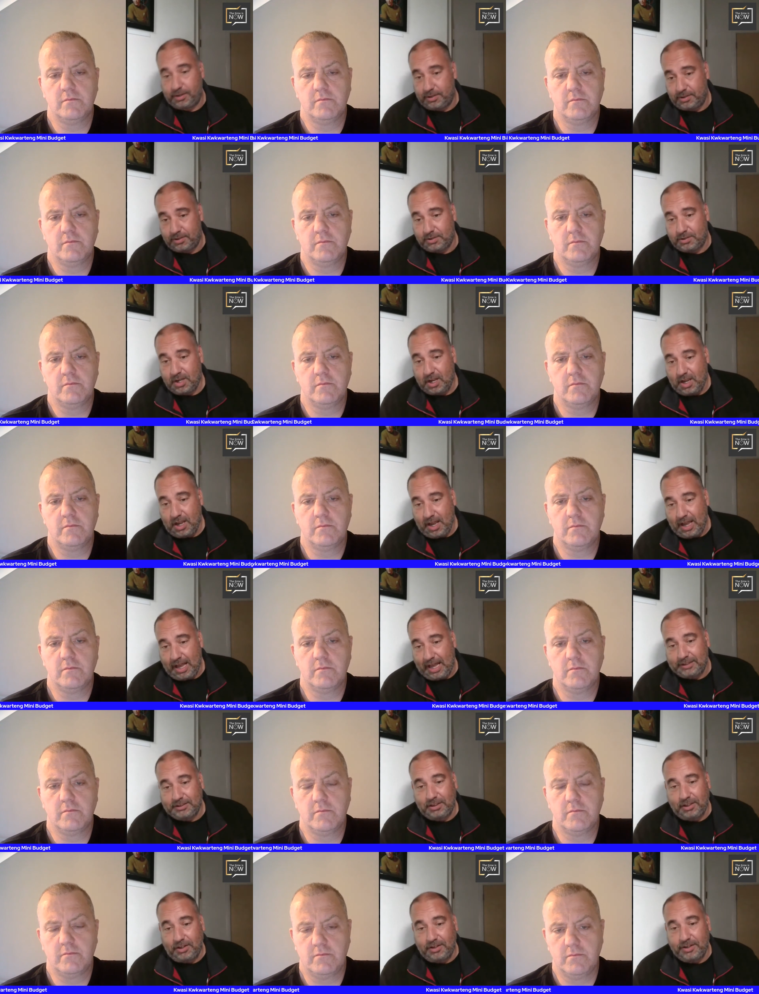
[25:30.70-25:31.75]
Speaker 1: earns,
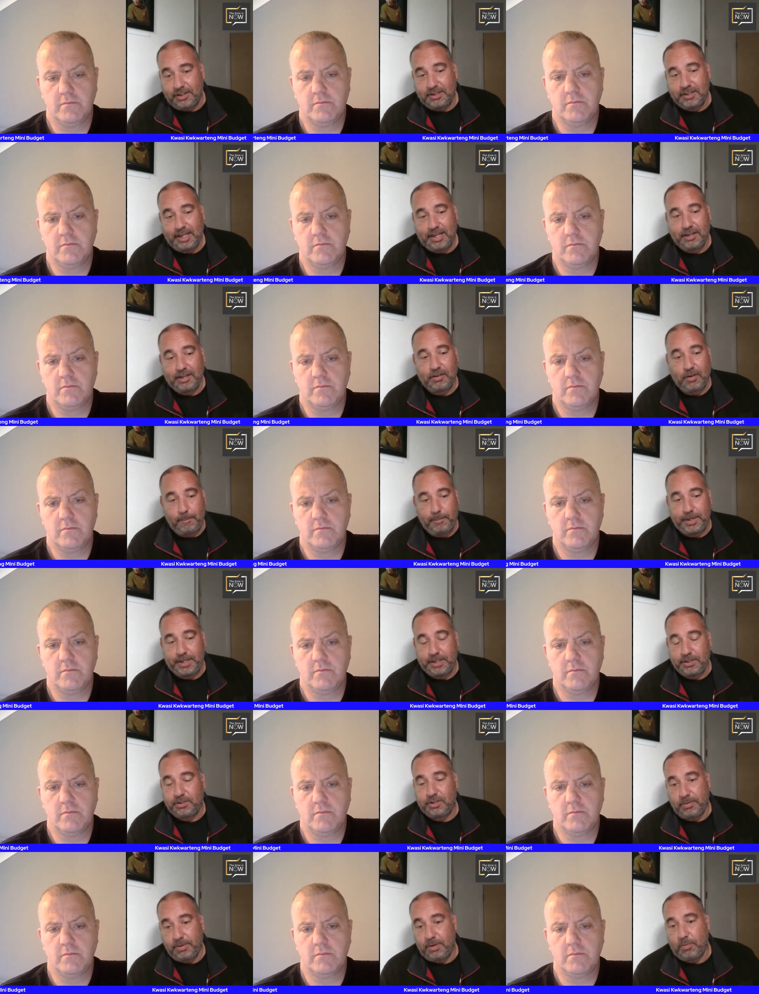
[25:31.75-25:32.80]
as long as their company
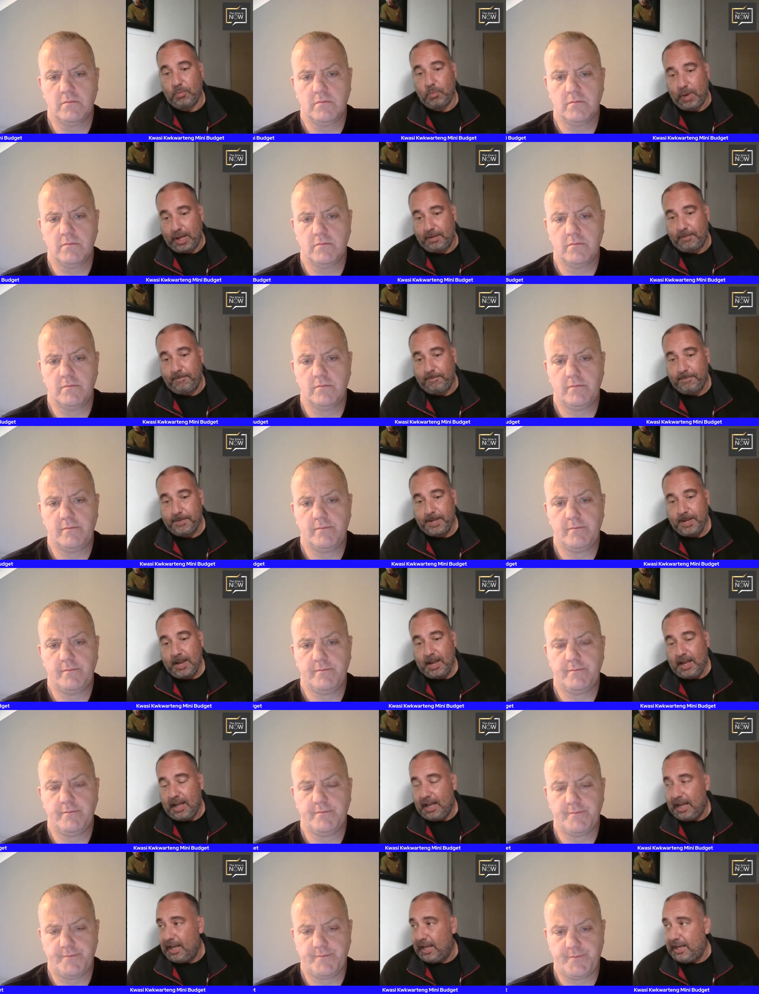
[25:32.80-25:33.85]
is doing well
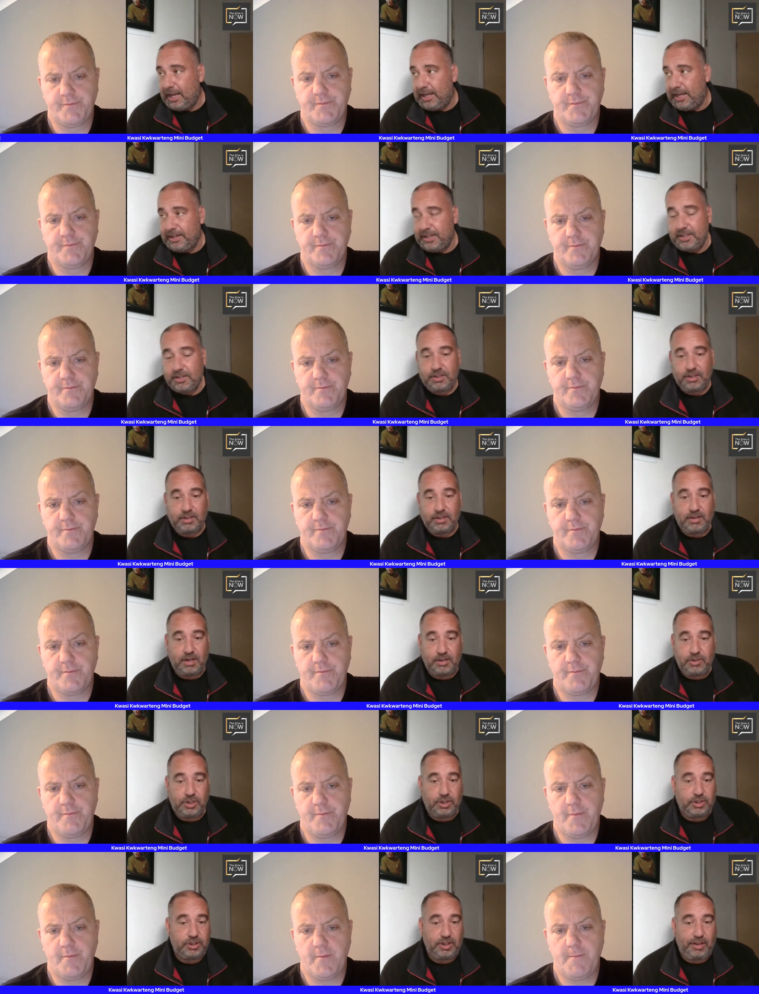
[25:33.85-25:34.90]
uh, and it's a,
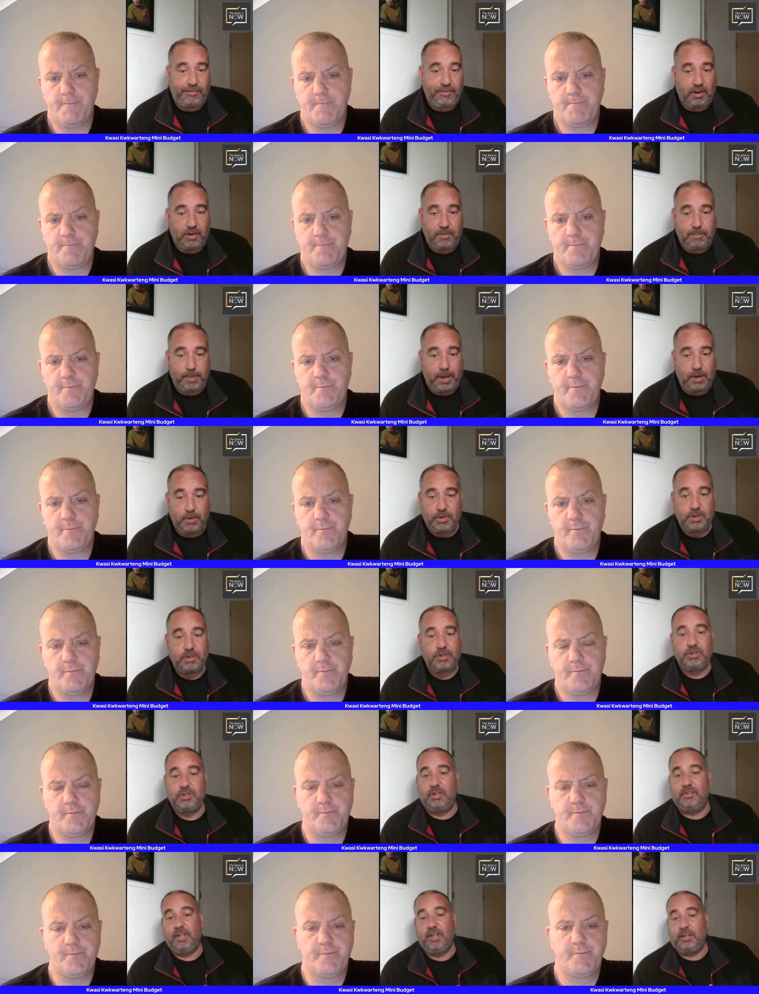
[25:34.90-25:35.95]
a, justified
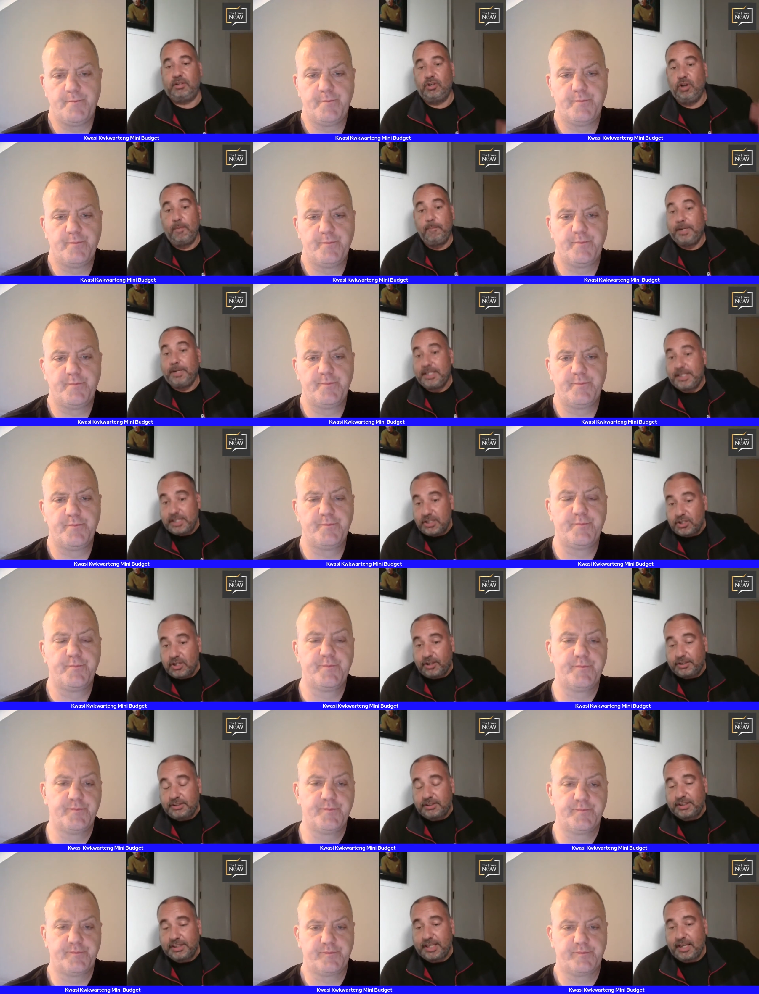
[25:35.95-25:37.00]
bonus that the company
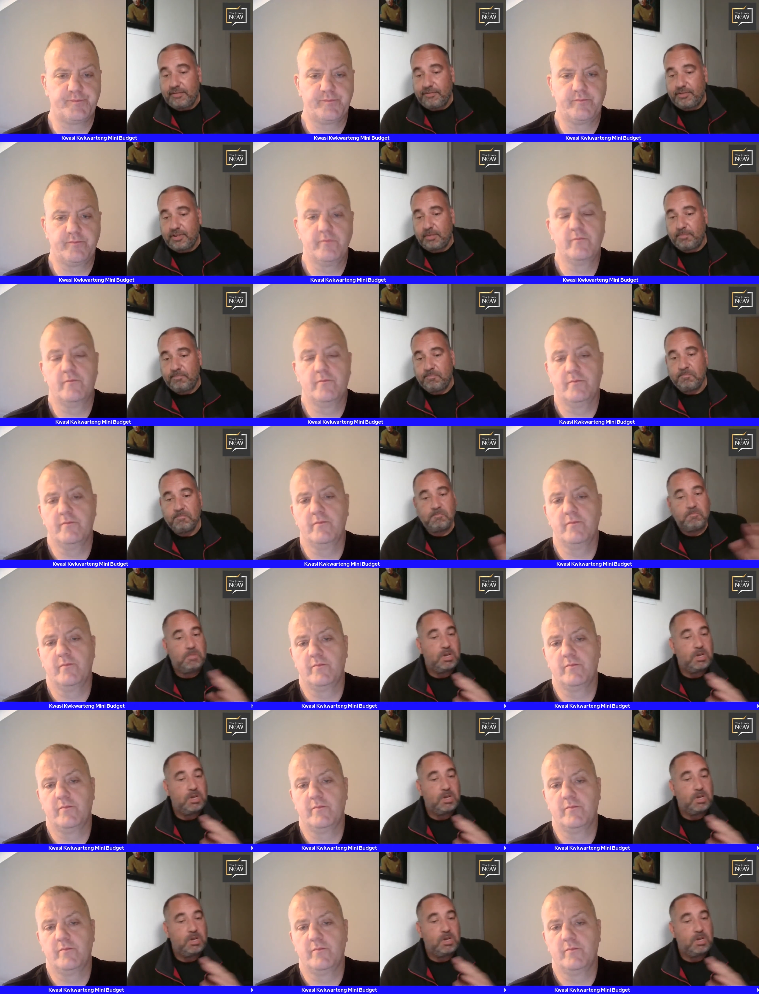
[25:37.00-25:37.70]
decides to give them.